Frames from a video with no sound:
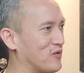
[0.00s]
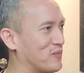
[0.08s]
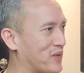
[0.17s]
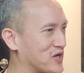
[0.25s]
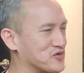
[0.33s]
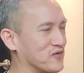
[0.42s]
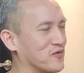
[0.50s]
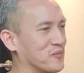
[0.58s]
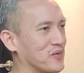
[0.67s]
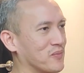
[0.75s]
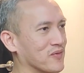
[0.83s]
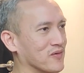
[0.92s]
passion for
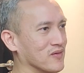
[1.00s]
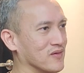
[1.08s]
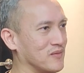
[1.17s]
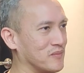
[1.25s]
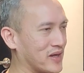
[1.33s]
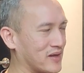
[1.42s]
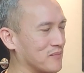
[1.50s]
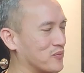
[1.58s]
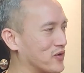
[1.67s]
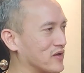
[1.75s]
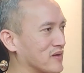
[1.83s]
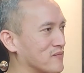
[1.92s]
people,
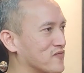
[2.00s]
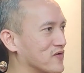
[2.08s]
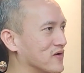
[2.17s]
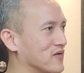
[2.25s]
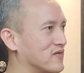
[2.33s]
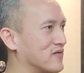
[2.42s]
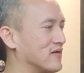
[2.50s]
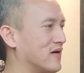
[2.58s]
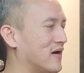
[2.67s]
putting them first,